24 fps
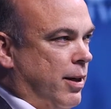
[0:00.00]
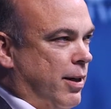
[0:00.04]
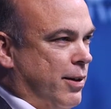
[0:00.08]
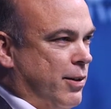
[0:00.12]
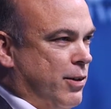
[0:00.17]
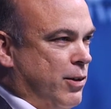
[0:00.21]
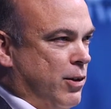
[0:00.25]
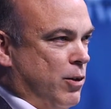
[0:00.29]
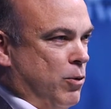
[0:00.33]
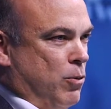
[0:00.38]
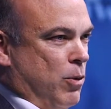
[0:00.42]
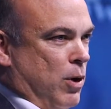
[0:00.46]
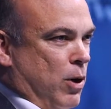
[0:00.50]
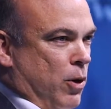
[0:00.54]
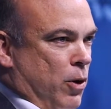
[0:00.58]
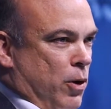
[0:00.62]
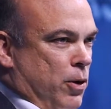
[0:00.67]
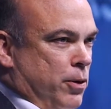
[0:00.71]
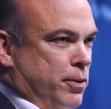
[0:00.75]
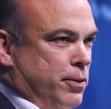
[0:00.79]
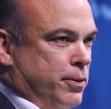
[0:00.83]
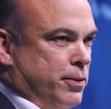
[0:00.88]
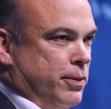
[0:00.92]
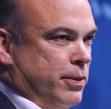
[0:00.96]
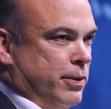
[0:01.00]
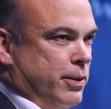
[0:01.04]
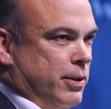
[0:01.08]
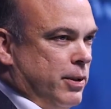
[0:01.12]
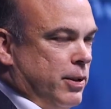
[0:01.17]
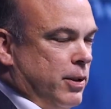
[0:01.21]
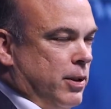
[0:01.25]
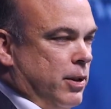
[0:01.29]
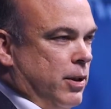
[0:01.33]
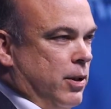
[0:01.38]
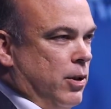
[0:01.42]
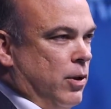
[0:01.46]
are still well off?
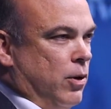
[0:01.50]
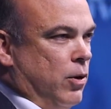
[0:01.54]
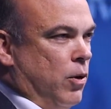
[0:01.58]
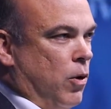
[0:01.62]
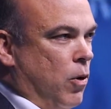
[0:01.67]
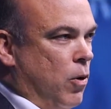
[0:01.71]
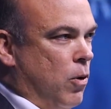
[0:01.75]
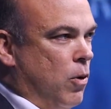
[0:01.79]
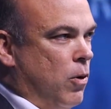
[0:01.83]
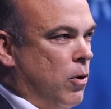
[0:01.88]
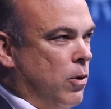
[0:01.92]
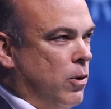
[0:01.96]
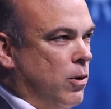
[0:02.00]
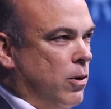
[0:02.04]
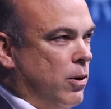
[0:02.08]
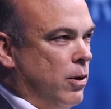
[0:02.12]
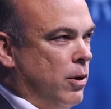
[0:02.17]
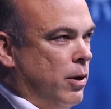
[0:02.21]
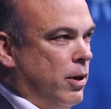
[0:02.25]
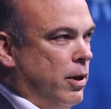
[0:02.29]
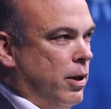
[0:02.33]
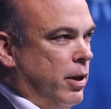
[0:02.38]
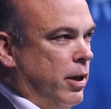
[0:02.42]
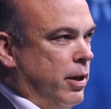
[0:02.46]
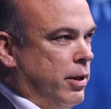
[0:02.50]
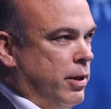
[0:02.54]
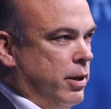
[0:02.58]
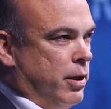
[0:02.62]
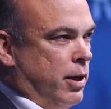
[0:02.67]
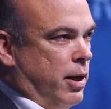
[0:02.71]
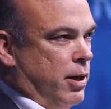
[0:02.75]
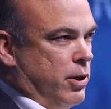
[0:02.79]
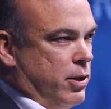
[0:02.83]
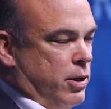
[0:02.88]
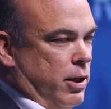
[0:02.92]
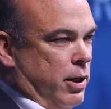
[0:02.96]
Or is it
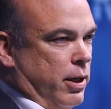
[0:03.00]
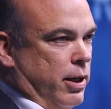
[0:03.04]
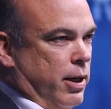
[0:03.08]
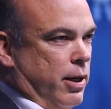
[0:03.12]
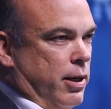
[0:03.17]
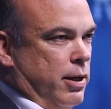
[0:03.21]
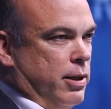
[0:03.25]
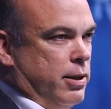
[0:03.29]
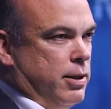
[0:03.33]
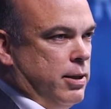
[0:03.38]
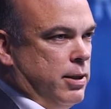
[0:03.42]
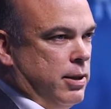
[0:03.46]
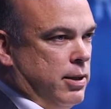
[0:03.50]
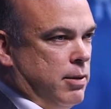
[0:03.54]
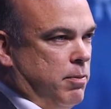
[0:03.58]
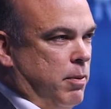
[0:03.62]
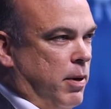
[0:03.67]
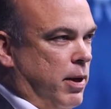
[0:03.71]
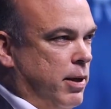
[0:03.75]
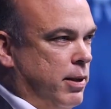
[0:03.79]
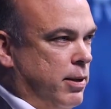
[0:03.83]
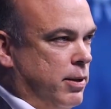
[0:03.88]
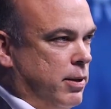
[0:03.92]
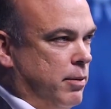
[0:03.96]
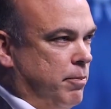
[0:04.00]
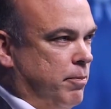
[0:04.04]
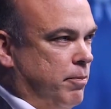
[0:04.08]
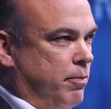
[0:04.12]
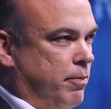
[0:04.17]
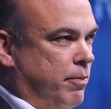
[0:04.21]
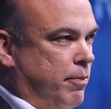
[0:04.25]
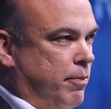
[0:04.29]
actually going to displace them?